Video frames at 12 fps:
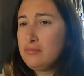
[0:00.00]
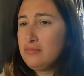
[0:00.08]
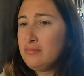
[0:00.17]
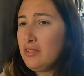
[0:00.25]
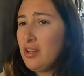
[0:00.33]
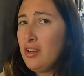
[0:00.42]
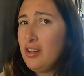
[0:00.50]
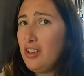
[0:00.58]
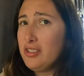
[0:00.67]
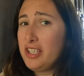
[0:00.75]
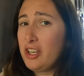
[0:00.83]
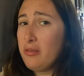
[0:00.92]
Oh,
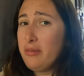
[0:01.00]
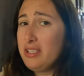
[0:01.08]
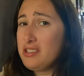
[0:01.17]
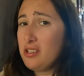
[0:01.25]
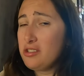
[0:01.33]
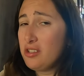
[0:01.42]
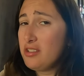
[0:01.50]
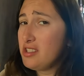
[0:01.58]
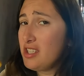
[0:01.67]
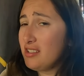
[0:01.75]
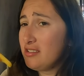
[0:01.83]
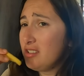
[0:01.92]
Taco Bell is also
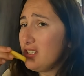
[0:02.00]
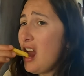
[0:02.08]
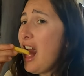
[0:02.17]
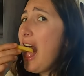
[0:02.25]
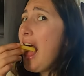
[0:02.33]
disgusting.